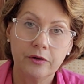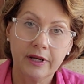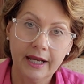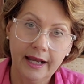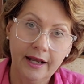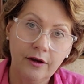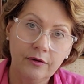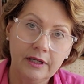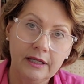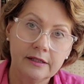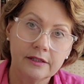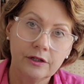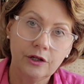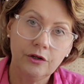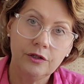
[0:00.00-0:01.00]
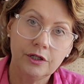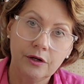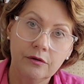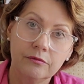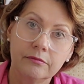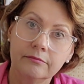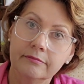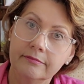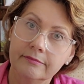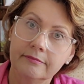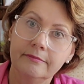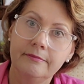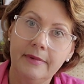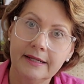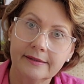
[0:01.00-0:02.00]
counting so you don't
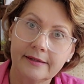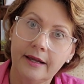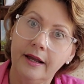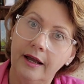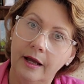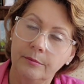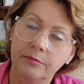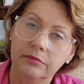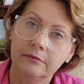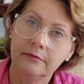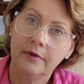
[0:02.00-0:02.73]
mess up,